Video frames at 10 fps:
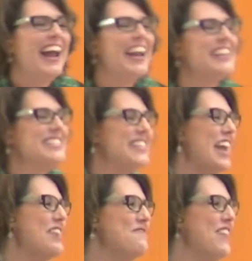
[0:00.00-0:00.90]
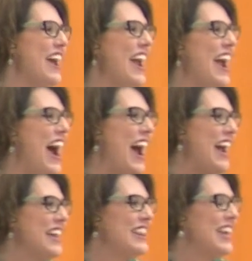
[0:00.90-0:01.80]
In the same way,
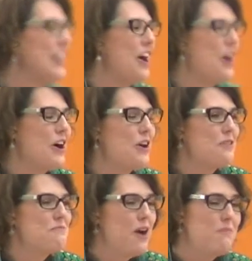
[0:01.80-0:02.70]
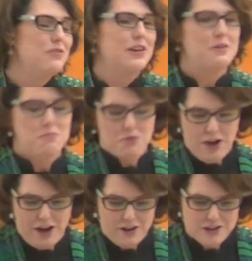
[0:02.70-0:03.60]
I think our public
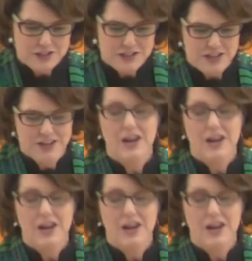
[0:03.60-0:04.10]
prayers,